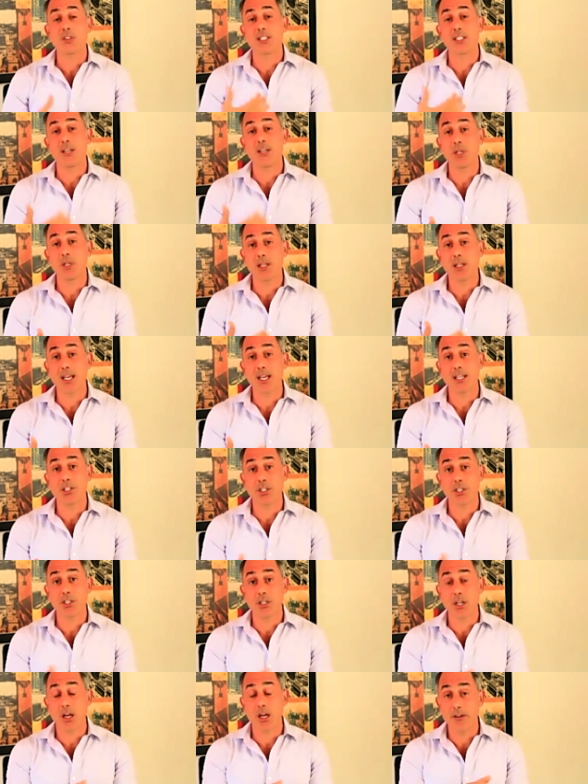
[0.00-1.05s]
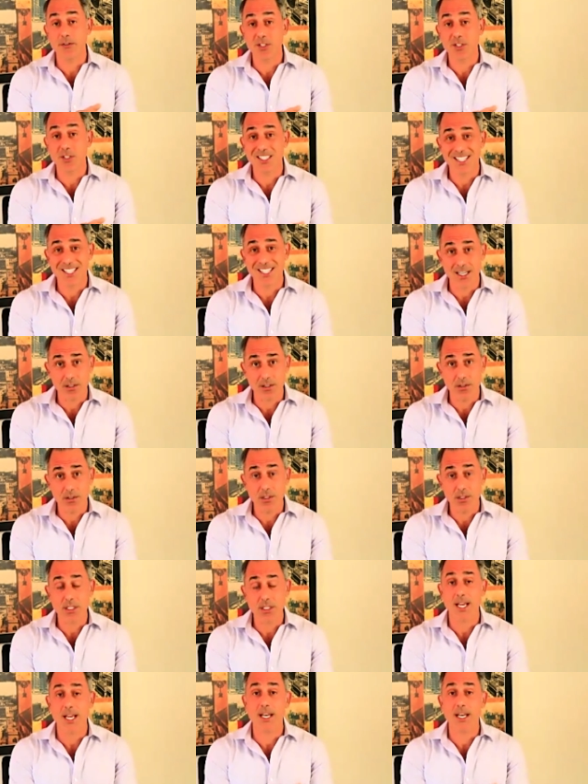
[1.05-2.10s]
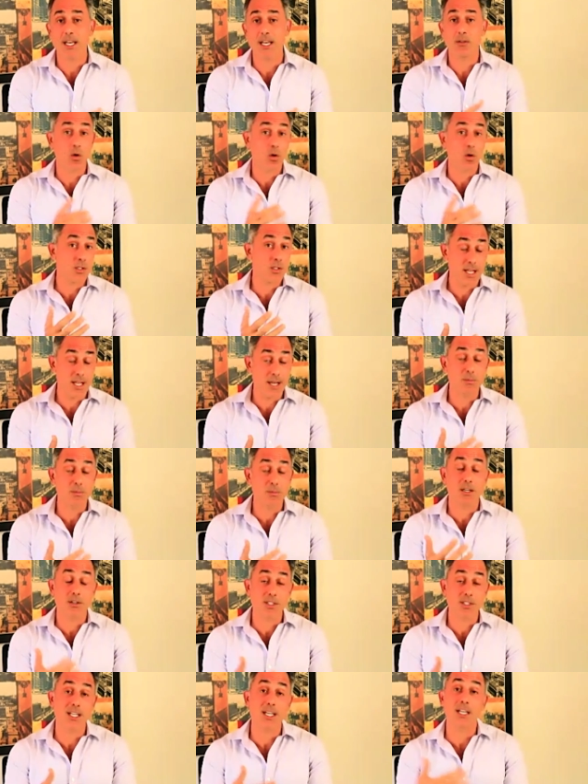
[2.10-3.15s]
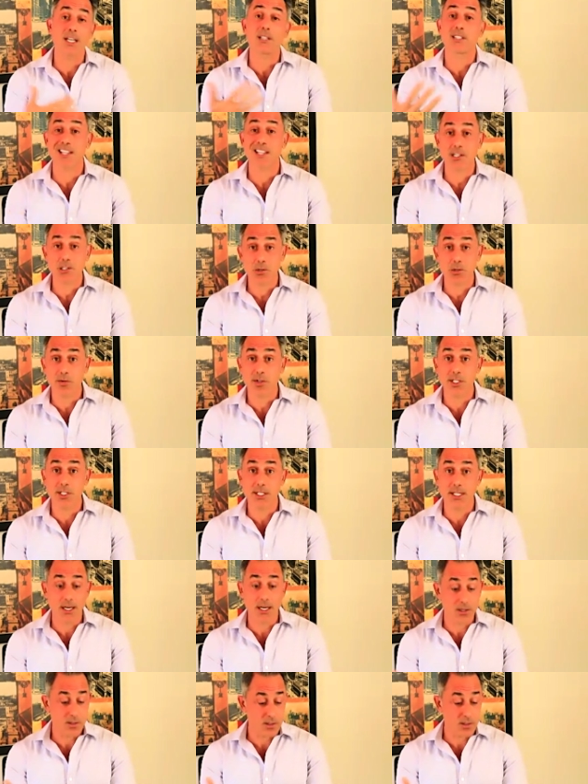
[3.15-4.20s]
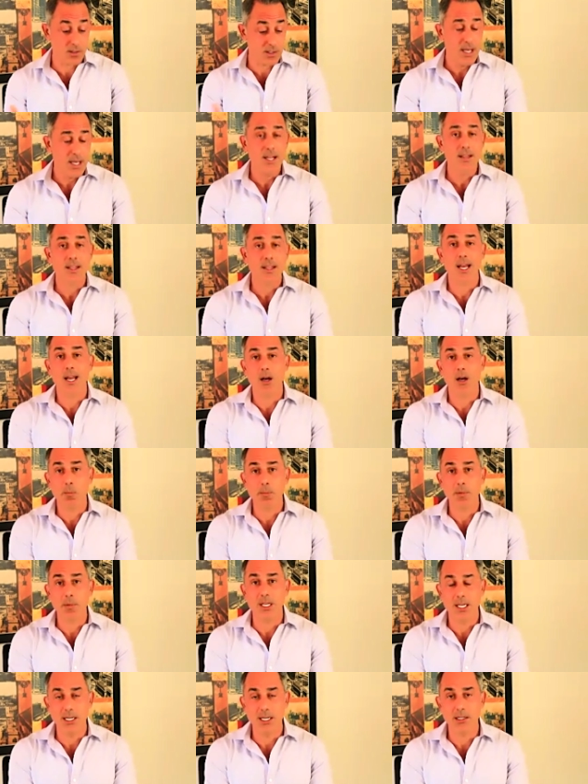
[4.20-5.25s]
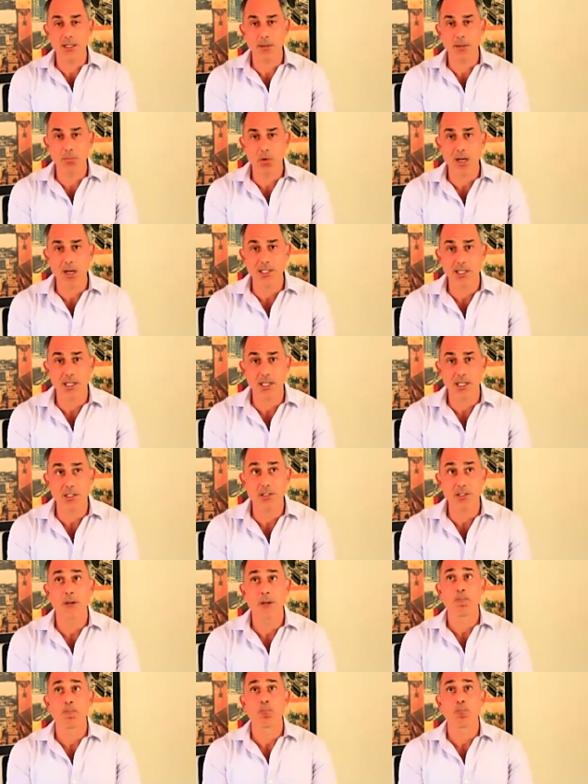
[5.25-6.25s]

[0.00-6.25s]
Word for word: We have stimulation of cells and or stem cells and accessory cells that help in the healing process.